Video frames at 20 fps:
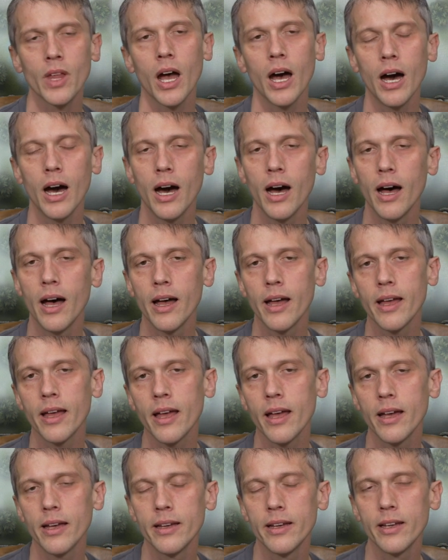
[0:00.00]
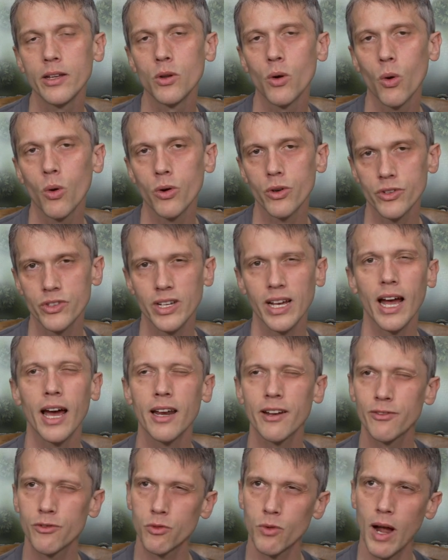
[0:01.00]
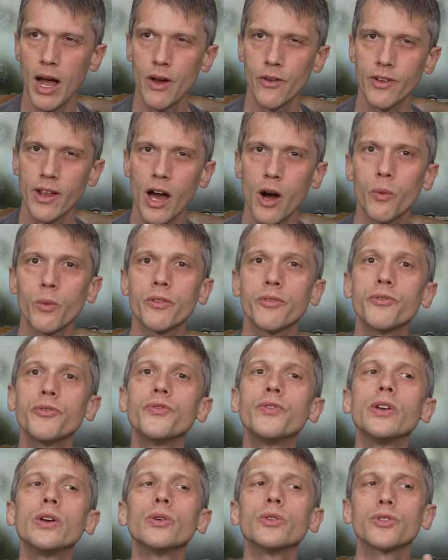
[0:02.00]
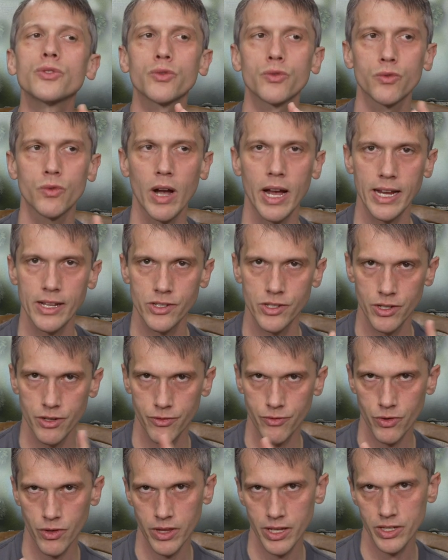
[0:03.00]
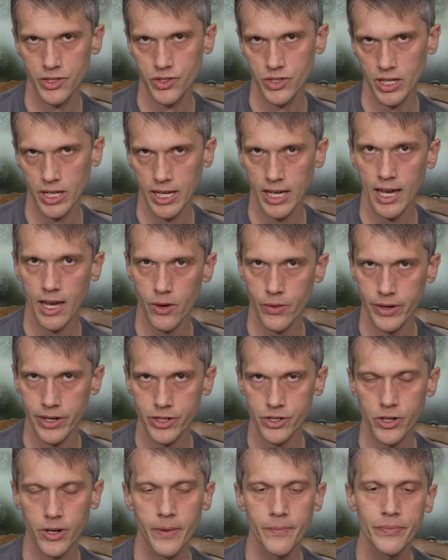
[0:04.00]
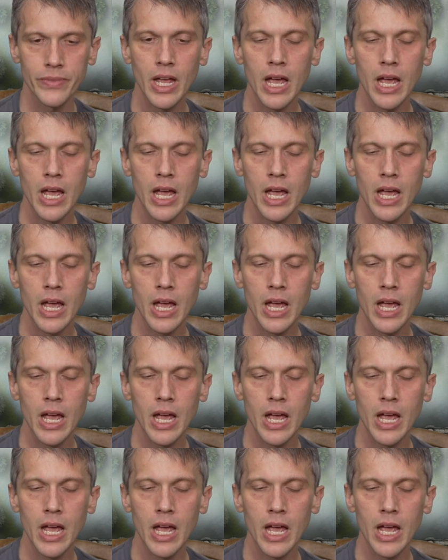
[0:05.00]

in order to kind of round out what feels right for this character.